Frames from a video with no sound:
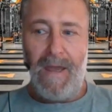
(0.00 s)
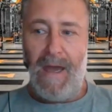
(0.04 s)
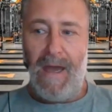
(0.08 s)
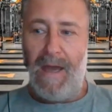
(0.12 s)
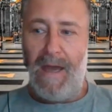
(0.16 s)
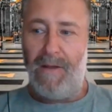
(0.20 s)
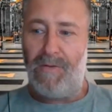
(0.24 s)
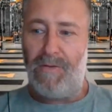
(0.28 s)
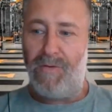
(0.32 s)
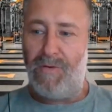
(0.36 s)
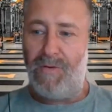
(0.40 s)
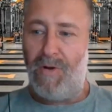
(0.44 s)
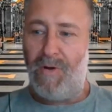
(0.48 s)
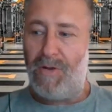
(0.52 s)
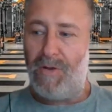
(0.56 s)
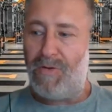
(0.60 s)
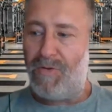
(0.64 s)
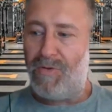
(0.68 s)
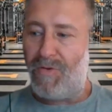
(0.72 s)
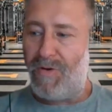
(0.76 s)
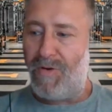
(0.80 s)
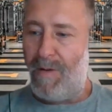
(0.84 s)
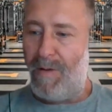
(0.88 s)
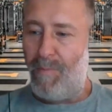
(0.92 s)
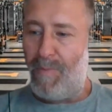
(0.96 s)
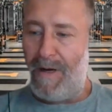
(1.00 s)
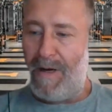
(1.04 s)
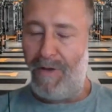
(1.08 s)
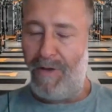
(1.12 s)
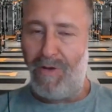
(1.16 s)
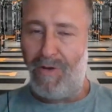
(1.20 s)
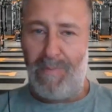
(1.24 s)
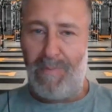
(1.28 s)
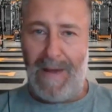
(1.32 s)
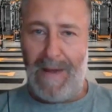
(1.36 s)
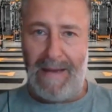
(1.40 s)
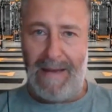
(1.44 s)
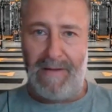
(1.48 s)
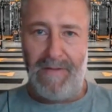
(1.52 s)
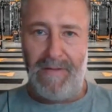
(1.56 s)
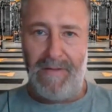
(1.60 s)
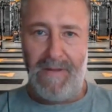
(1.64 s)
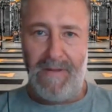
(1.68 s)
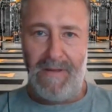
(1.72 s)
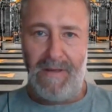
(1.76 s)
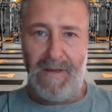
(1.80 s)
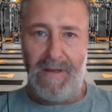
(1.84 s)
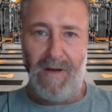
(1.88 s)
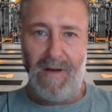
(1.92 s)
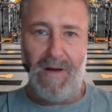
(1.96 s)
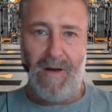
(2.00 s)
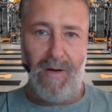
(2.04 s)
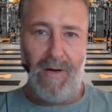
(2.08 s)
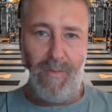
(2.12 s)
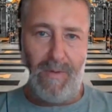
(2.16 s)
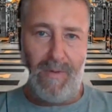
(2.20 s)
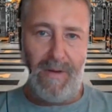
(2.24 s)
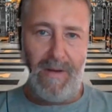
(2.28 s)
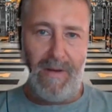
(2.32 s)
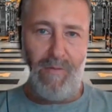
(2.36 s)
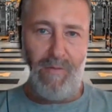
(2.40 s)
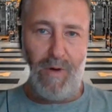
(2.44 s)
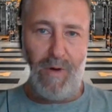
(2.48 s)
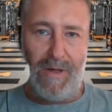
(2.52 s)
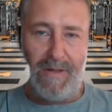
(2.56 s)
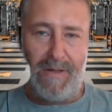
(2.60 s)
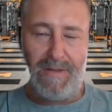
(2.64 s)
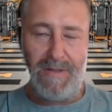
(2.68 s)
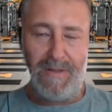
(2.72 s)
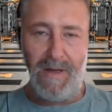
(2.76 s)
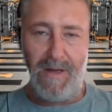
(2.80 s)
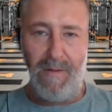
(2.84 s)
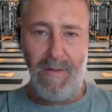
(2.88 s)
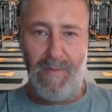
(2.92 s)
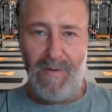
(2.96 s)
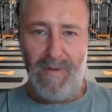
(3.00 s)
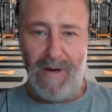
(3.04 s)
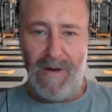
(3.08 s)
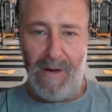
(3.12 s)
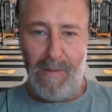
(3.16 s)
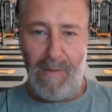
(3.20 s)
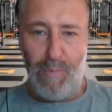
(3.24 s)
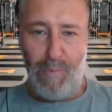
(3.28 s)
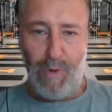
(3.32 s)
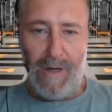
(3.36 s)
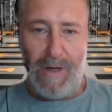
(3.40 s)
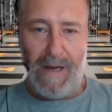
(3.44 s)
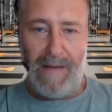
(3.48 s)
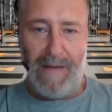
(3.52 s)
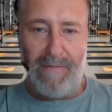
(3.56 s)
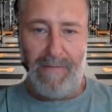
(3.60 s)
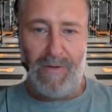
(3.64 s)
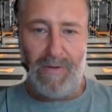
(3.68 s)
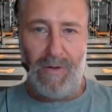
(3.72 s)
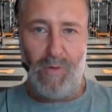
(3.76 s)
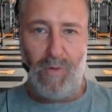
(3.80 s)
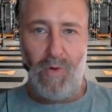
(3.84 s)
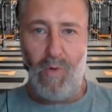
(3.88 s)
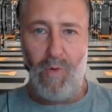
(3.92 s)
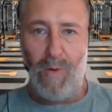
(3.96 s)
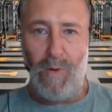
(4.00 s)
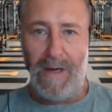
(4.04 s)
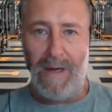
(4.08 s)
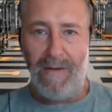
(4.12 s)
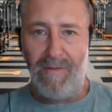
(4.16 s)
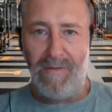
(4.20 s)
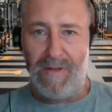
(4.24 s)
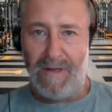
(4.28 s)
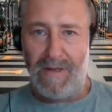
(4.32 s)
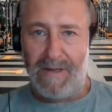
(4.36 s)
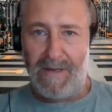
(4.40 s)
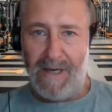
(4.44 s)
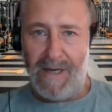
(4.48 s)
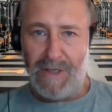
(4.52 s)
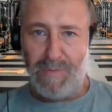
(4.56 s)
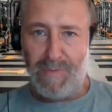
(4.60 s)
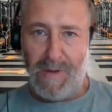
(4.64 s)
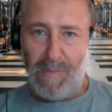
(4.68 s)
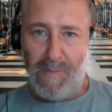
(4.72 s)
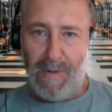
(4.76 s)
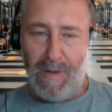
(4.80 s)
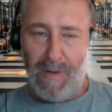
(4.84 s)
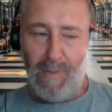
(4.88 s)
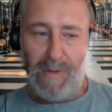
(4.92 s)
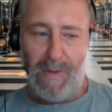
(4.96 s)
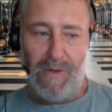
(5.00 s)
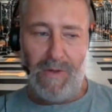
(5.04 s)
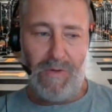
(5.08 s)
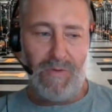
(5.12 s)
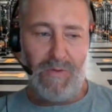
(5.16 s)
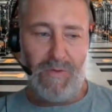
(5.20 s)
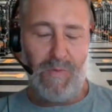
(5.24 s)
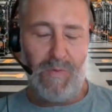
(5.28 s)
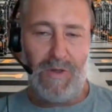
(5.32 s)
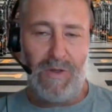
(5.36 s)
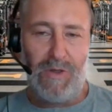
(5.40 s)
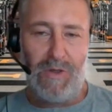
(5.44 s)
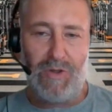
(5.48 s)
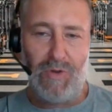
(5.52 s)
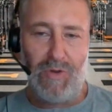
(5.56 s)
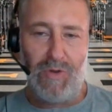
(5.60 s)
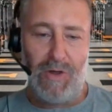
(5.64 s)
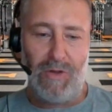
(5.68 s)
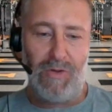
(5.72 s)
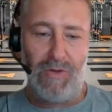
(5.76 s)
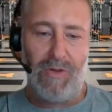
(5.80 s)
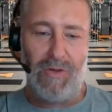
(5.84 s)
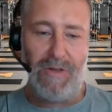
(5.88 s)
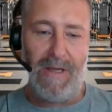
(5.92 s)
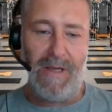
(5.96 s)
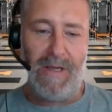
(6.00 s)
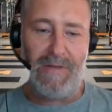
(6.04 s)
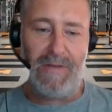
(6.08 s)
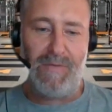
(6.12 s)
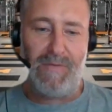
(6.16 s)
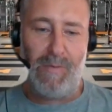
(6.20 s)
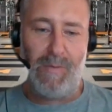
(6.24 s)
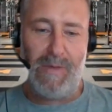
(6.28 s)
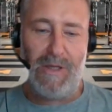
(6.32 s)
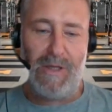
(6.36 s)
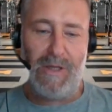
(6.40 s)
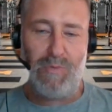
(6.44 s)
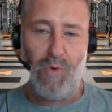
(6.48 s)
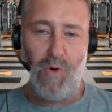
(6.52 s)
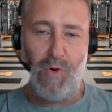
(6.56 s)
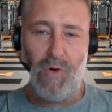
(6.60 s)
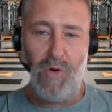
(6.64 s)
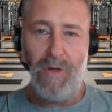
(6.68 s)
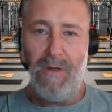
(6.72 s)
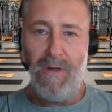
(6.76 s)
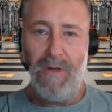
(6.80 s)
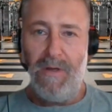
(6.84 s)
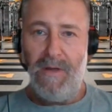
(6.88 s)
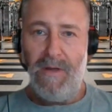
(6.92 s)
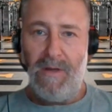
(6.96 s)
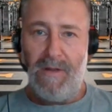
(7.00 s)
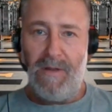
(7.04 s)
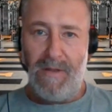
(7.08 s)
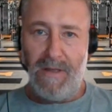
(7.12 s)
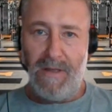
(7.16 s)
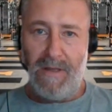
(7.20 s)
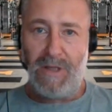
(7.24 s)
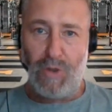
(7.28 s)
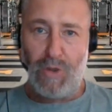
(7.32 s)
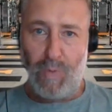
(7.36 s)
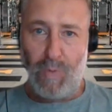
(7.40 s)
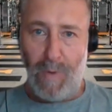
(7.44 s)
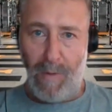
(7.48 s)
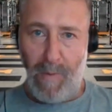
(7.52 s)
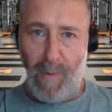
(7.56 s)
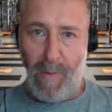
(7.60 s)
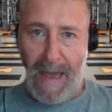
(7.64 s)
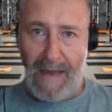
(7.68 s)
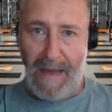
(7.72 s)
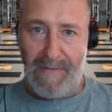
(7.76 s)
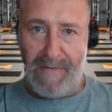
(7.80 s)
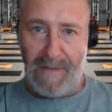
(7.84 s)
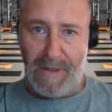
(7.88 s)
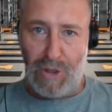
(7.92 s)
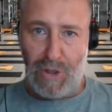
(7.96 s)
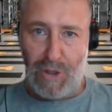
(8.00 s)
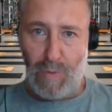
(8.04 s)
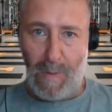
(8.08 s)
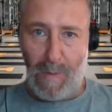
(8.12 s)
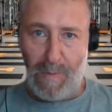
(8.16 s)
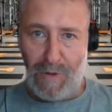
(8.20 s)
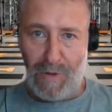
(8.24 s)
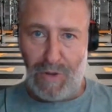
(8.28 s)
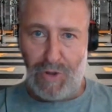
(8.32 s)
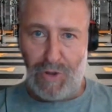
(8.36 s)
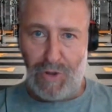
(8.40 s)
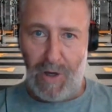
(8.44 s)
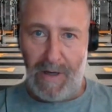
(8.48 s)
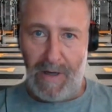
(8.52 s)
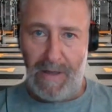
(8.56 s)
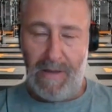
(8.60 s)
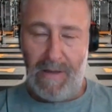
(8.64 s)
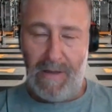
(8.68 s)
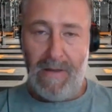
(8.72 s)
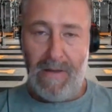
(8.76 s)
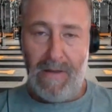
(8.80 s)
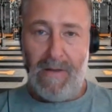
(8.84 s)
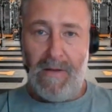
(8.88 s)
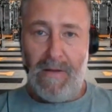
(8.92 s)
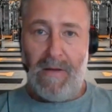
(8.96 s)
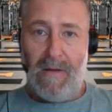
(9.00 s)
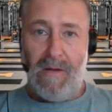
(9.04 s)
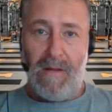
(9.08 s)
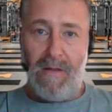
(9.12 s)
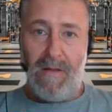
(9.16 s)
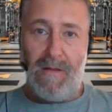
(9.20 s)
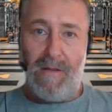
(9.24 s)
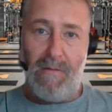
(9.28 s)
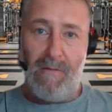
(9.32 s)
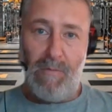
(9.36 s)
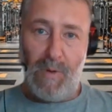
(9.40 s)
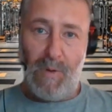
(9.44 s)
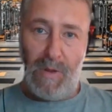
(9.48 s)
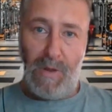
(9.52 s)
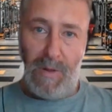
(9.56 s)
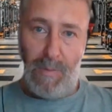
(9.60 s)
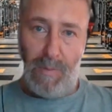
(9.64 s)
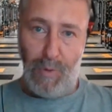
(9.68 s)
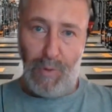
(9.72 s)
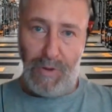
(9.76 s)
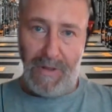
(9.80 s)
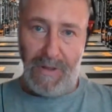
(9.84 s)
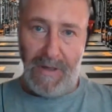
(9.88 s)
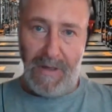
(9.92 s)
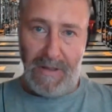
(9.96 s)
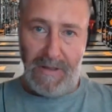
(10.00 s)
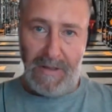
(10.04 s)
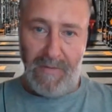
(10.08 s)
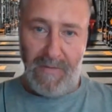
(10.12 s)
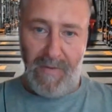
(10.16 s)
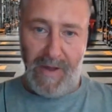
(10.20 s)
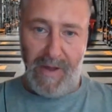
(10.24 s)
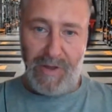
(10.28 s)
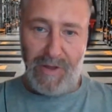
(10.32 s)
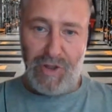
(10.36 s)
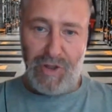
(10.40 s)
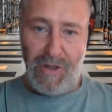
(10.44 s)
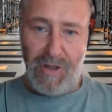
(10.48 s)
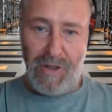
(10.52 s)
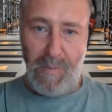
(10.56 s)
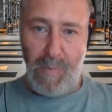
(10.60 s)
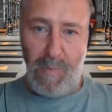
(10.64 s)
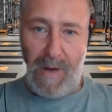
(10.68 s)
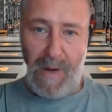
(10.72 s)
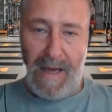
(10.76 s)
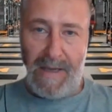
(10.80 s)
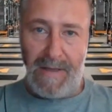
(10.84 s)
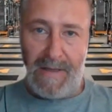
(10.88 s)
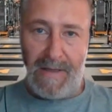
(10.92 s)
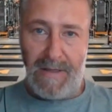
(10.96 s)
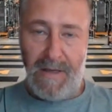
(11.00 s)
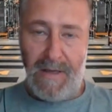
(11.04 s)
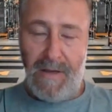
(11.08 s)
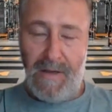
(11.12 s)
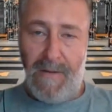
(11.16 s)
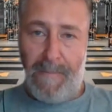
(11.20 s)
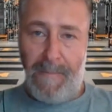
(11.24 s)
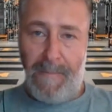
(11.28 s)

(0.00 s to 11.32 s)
And not to try and break your back and thinking, oh, everyone's at a very poor level or whatever the case may be when you're starting to test. For me, it's more, this is where we're at, this is where we're starting. Then we're going to put an intervention in place.